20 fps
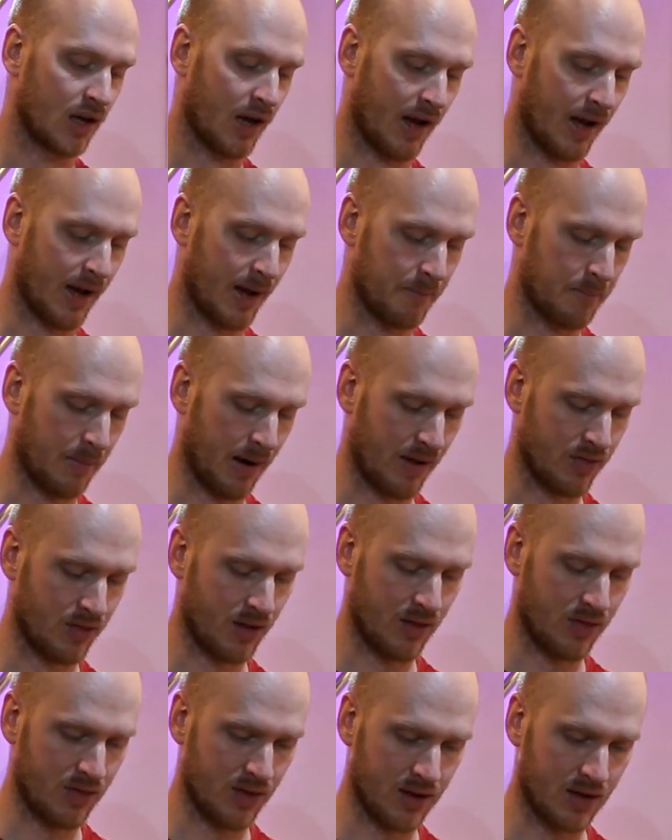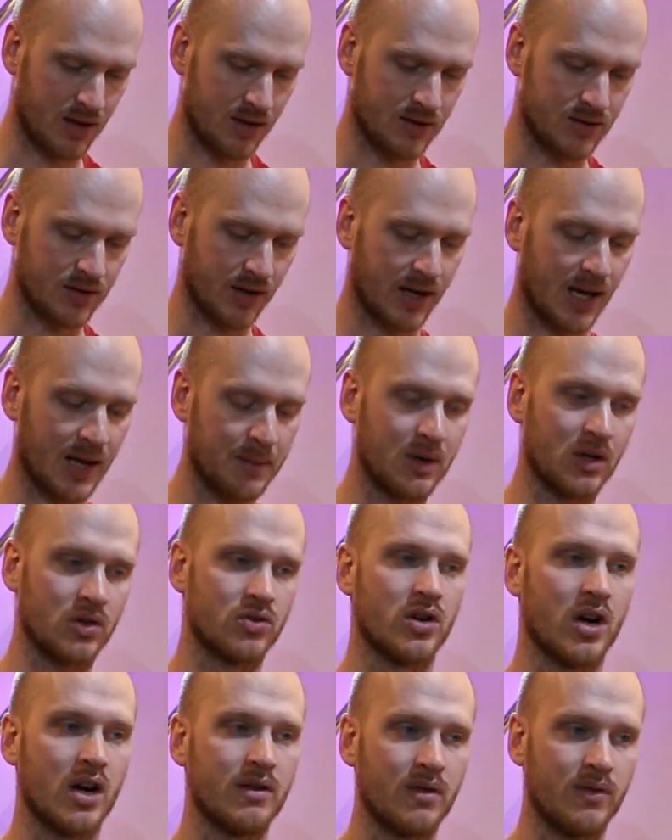and then the dynamic
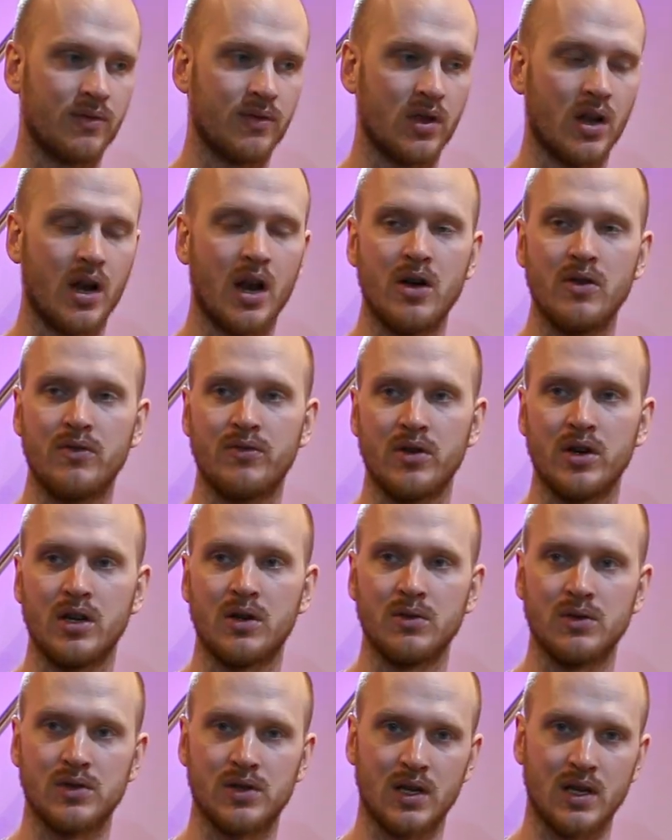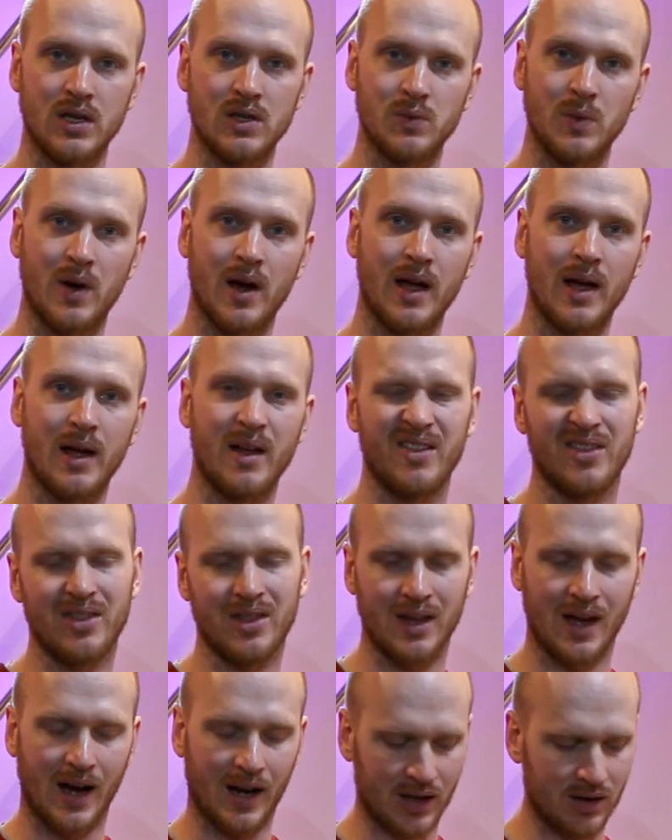driver for the low frequencies where
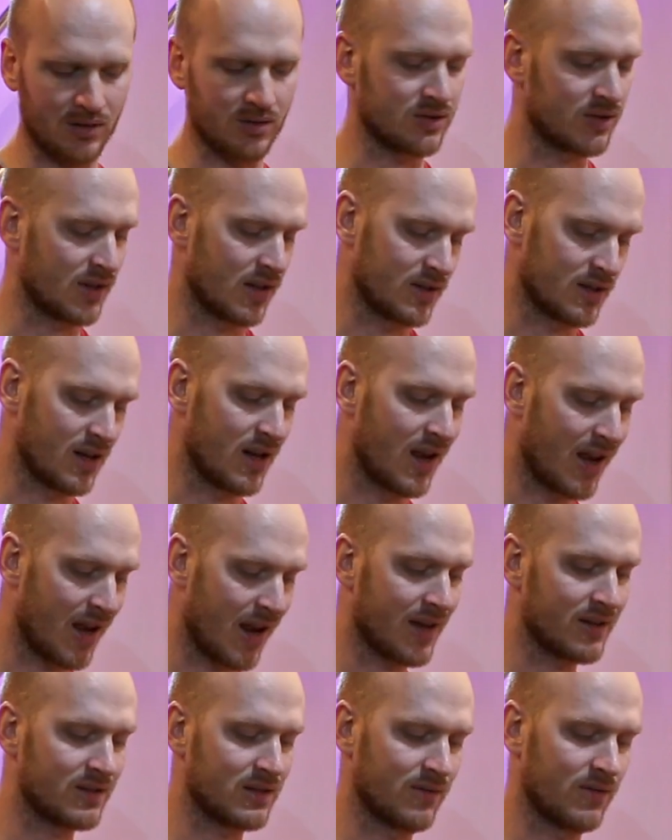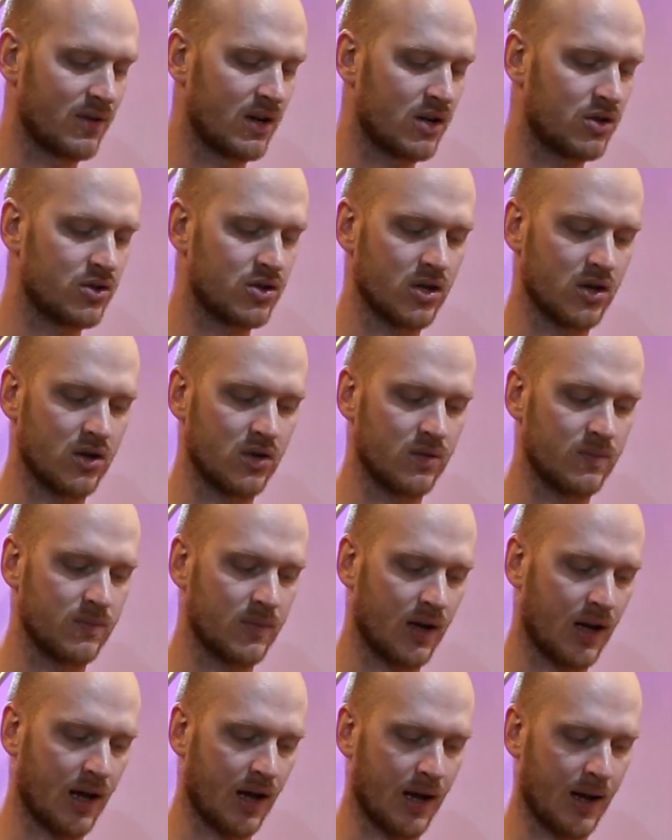the accuracy is less of an issue.
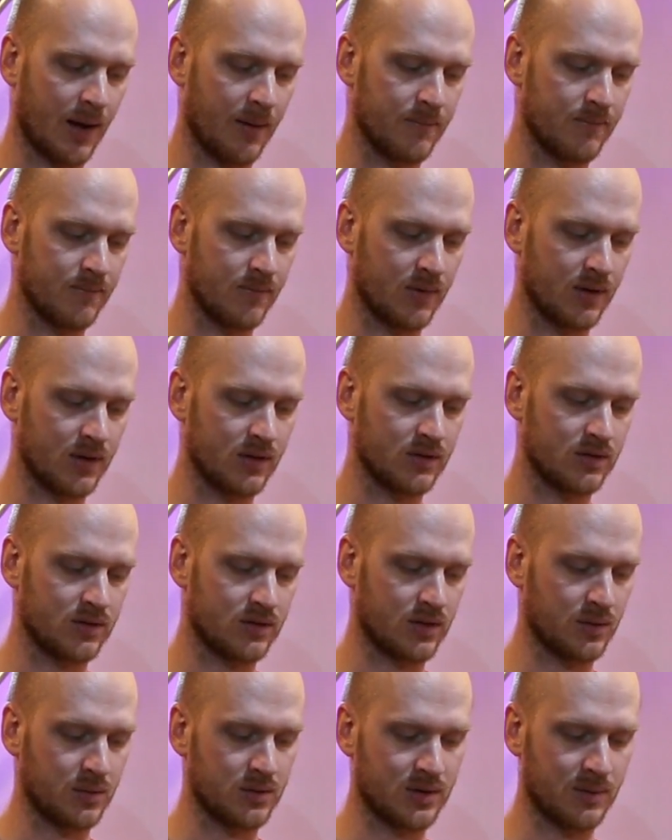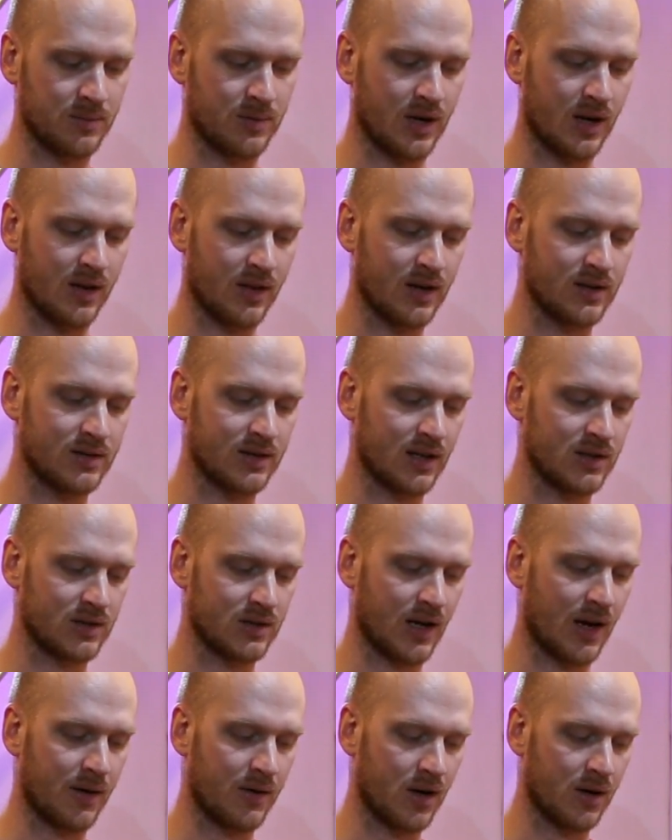So with something like this,
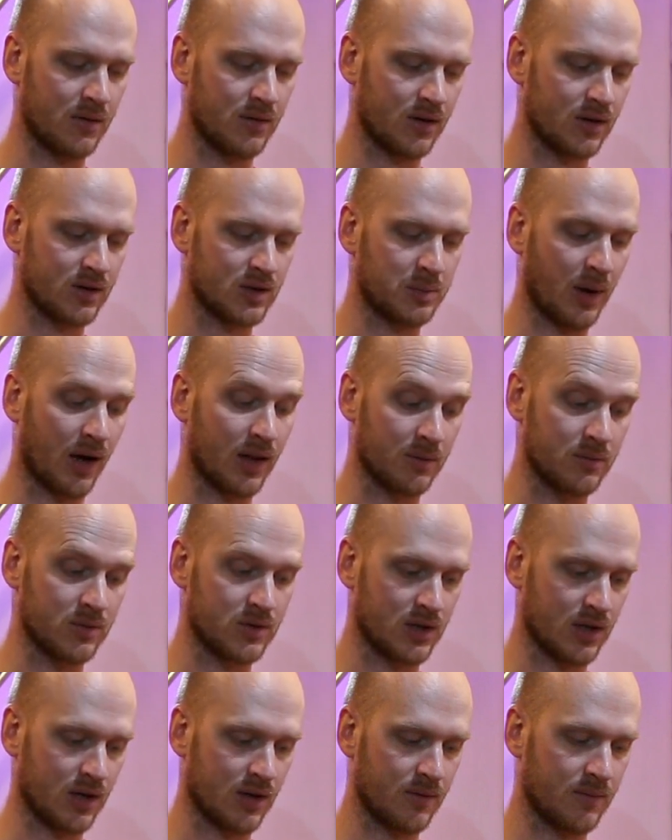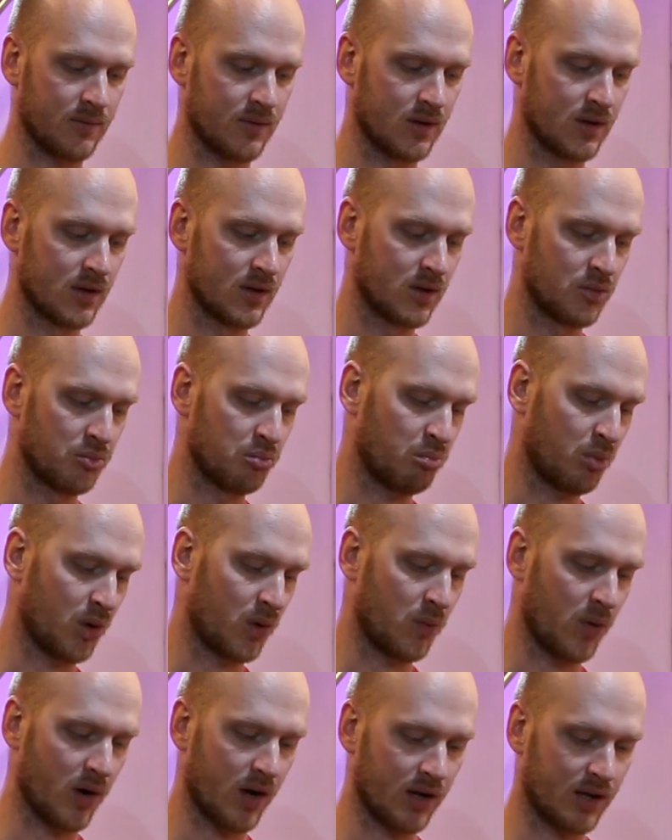that's how I would expect them to be
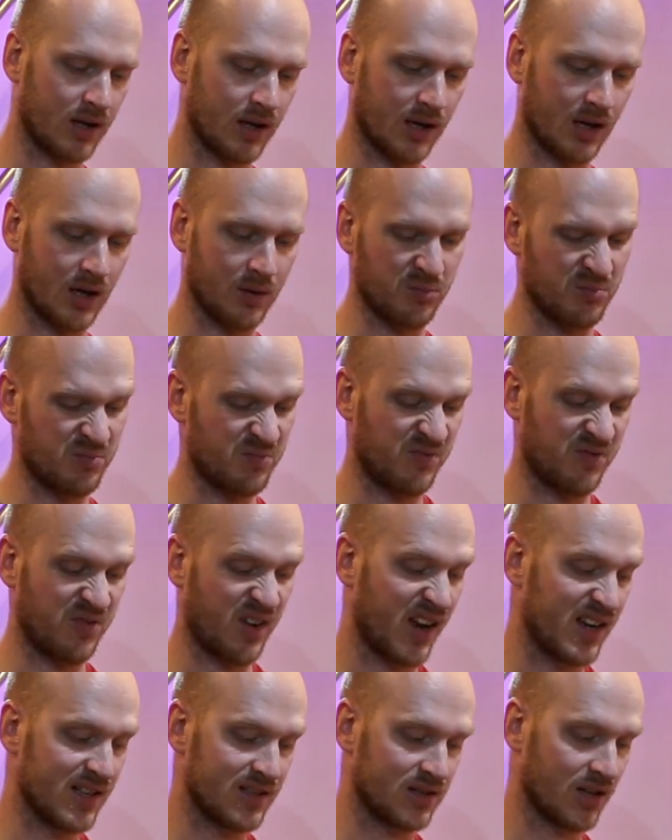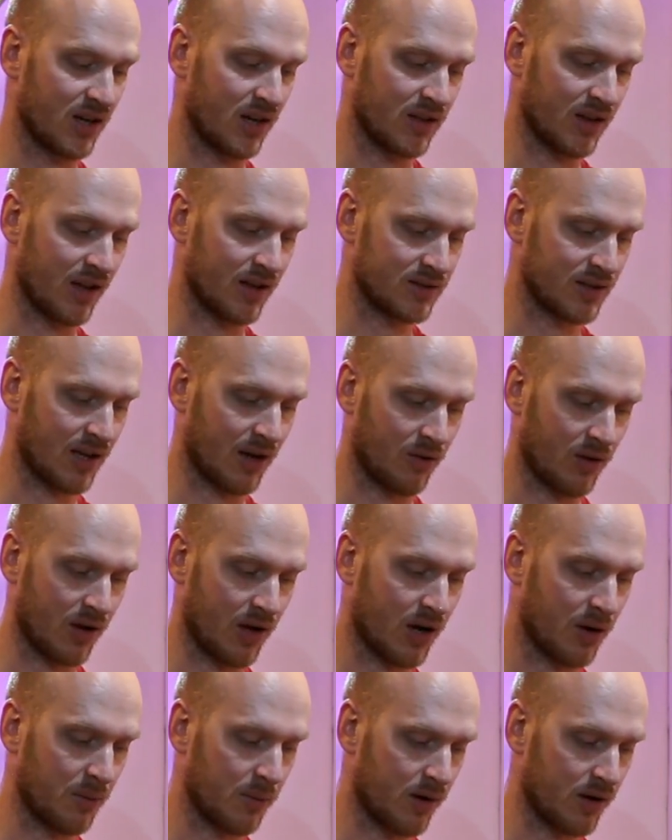working, and I'm fairly certain that's how they
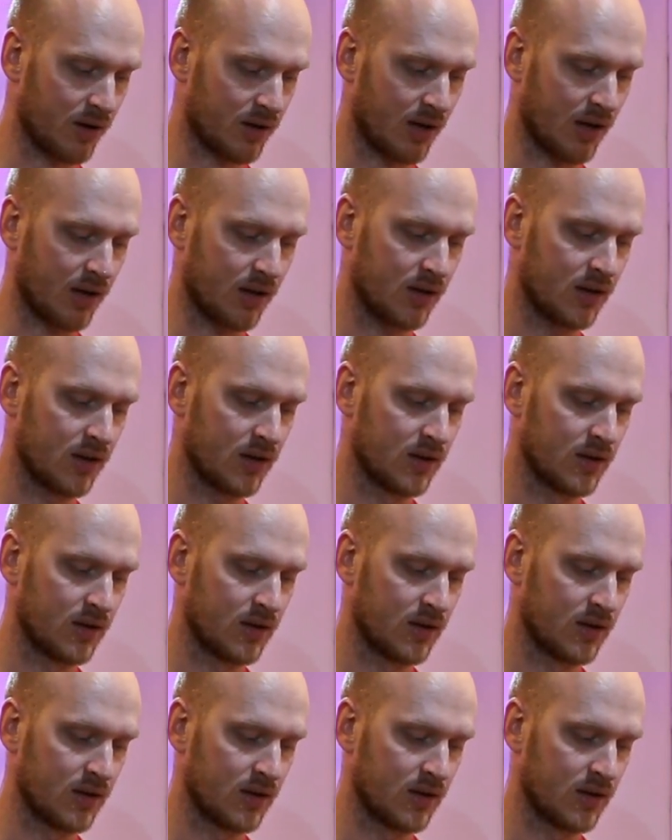are working.